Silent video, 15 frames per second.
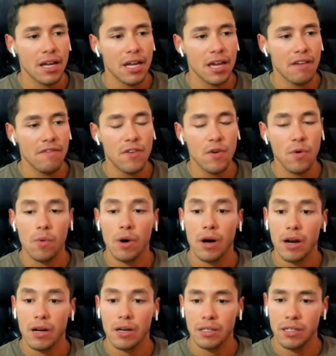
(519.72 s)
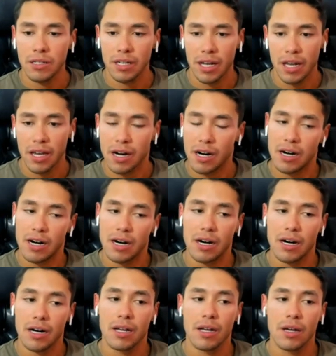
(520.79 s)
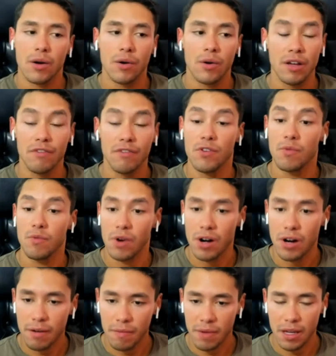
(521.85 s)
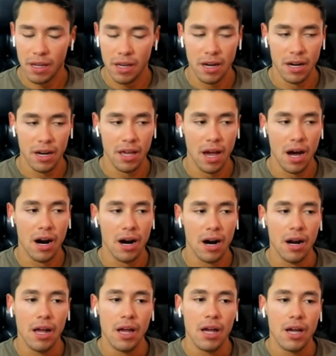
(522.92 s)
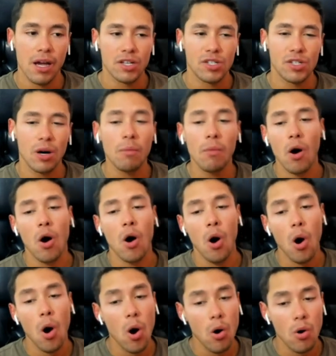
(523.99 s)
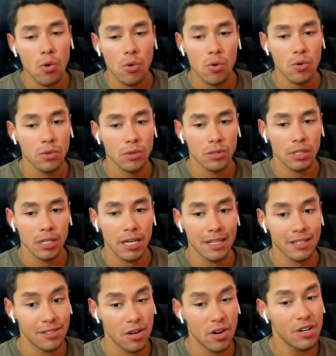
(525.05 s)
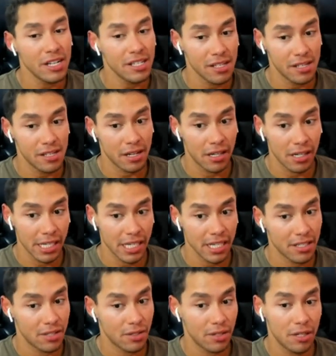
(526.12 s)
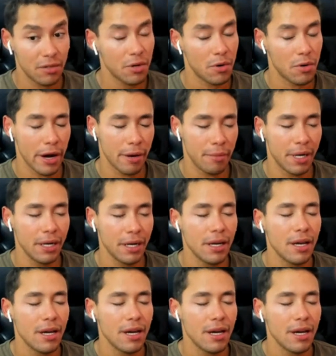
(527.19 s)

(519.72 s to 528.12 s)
if you want to learn AR, or if you want to be in AR, somehow, it's not necessarily, it's not a requirement,